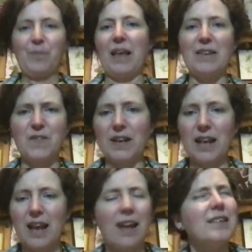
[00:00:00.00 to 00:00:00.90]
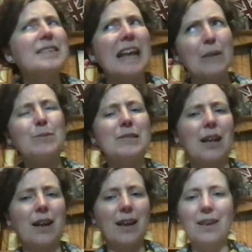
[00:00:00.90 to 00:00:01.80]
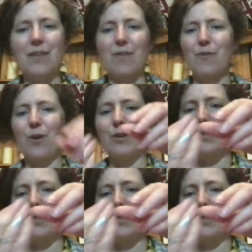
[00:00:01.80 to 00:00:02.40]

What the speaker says: It's fine. It sounds like they've got